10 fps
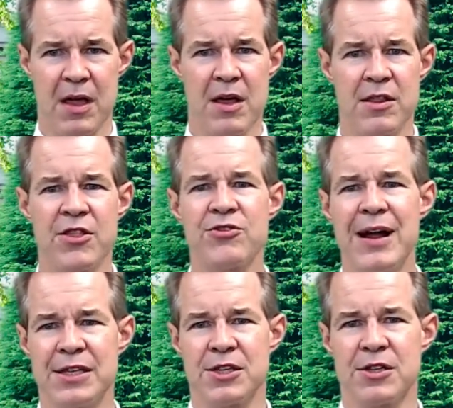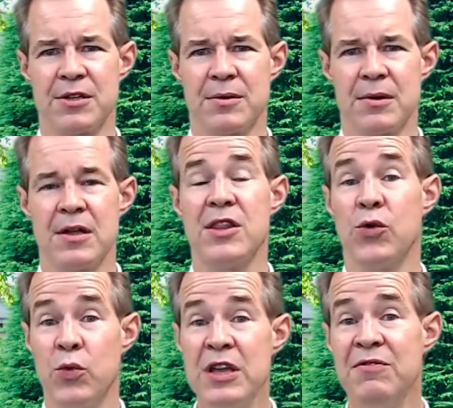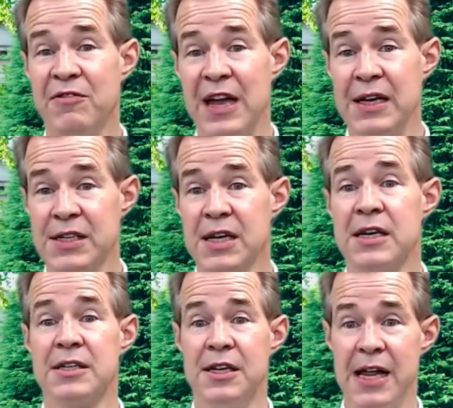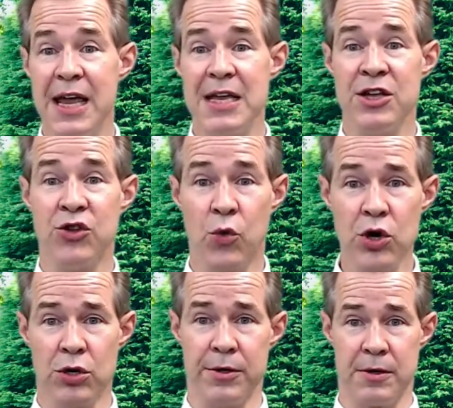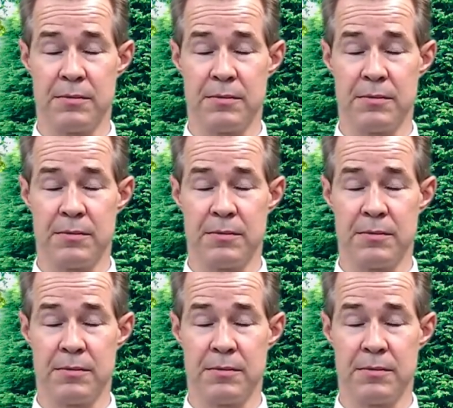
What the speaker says: The threats that we face today in the world,